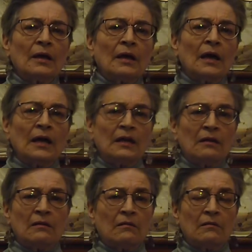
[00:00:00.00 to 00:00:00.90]
I
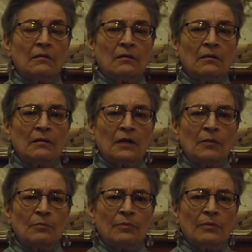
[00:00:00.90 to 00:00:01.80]
didn't
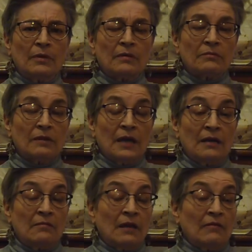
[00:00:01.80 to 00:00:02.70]
keep. I
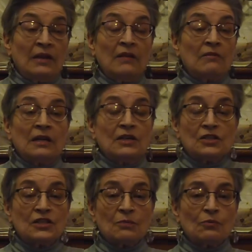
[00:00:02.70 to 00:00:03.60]
didn't have any
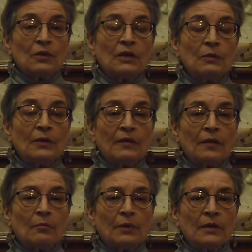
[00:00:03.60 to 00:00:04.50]
relationship really with
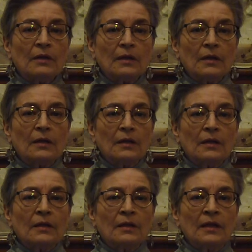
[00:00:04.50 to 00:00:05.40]
them, but
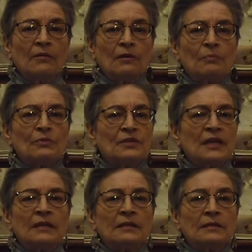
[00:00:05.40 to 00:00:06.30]
they
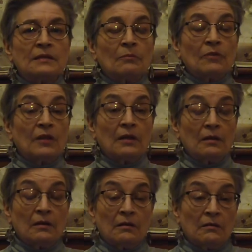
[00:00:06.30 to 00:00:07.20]
represented
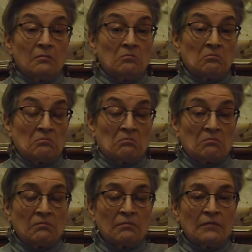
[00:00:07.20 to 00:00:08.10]
something
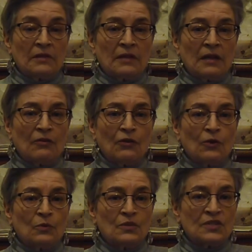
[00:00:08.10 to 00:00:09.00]
that I
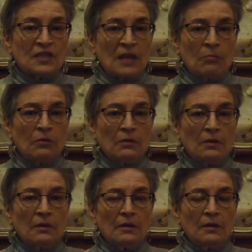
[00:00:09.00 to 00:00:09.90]
thought was stable.
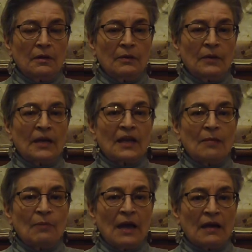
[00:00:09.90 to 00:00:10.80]
When I
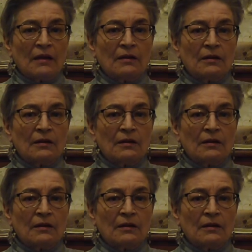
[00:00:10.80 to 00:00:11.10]
came back